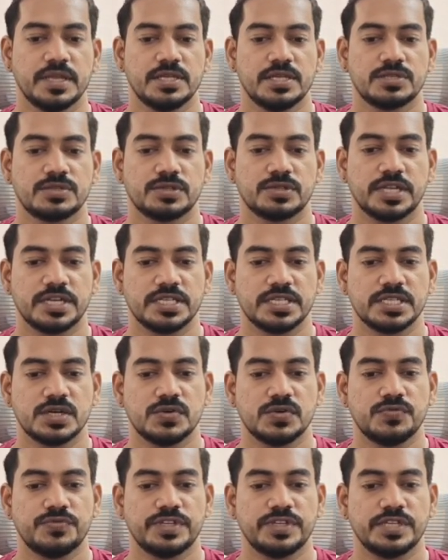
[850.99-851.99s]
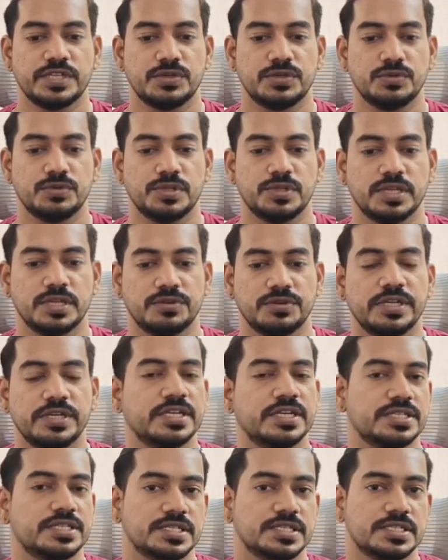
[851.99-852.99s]
So that is how we do the unit
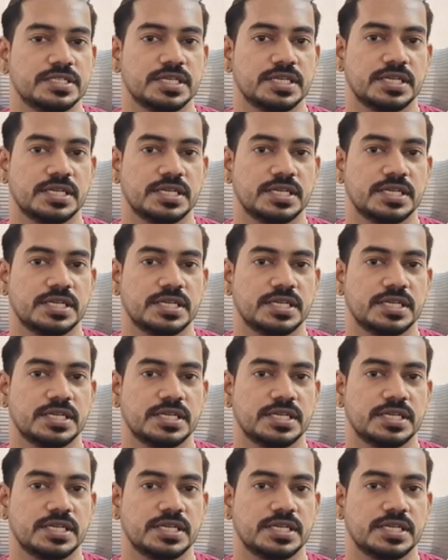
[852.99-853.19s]
testings,